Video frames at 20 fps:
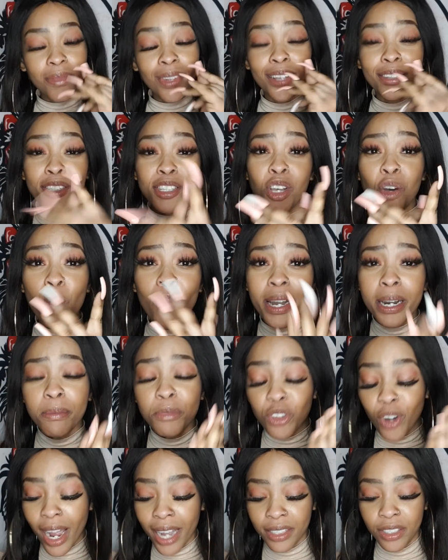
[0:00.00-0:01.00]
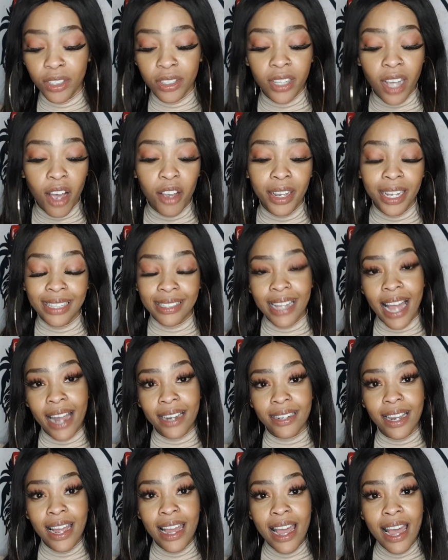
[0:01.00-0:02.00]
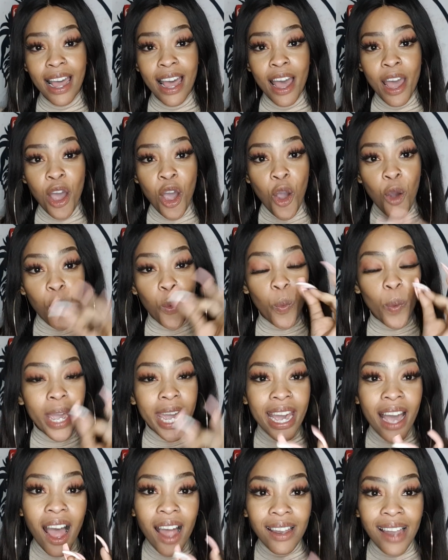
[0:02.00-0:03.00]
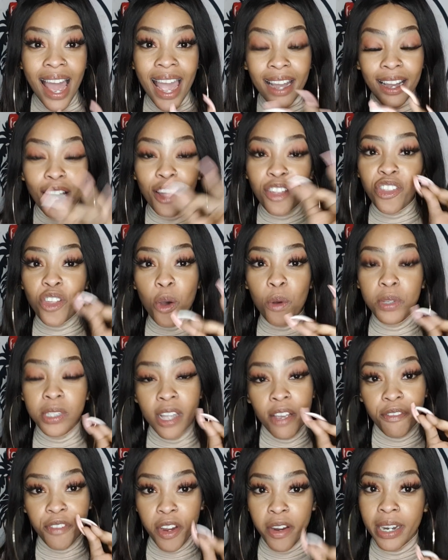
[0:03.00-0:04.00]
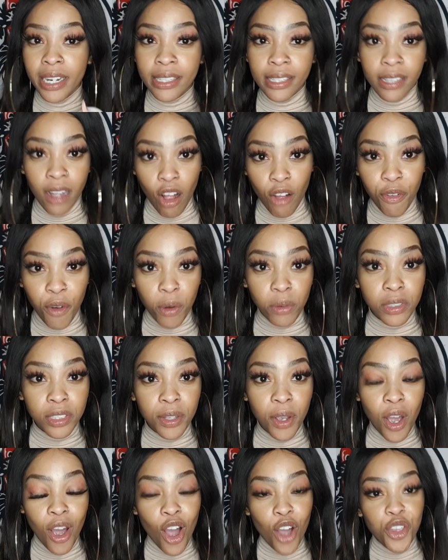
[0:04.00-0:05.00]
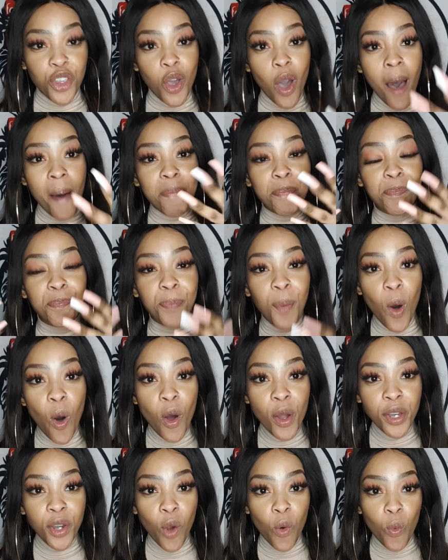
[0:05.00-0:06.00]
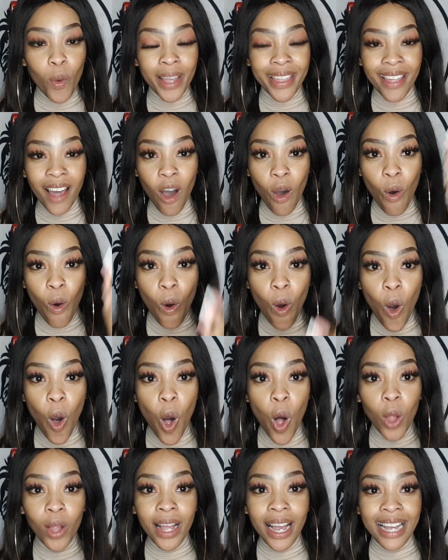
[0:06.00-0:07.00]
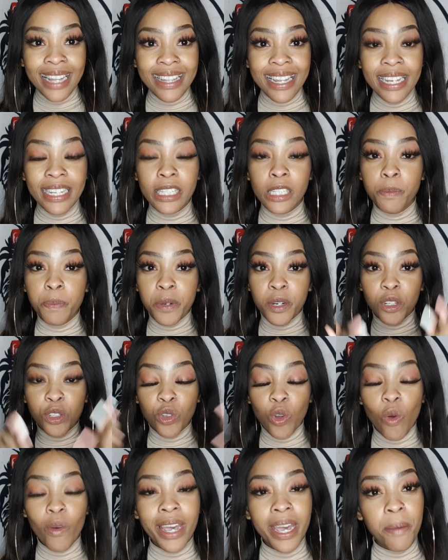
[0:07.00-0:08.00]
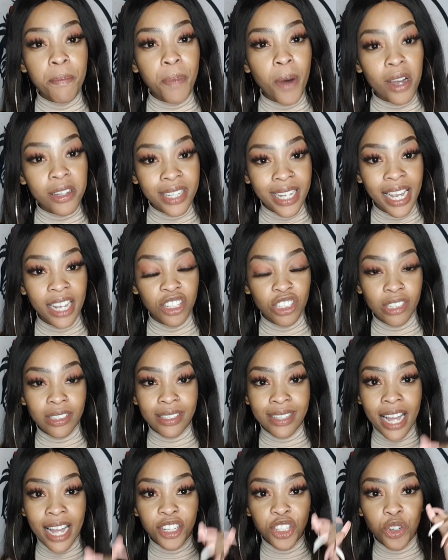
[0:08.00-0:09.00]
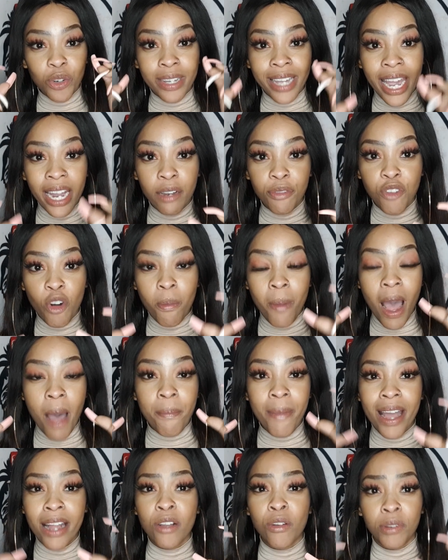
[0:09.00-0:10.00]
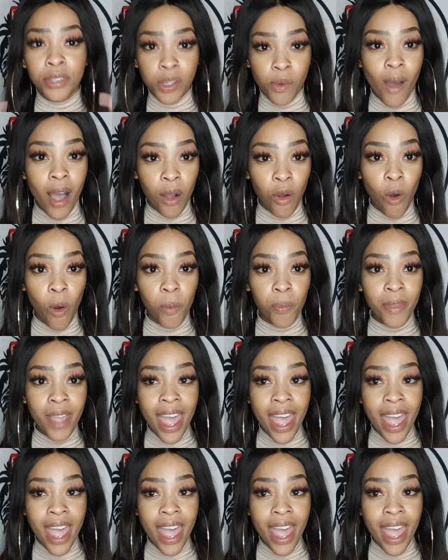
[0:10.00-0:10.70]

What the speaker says: So what I'm trying to tell you is that we are like those very cell phones. You are born with all these spiritual impartations that you get from amadlozi wako.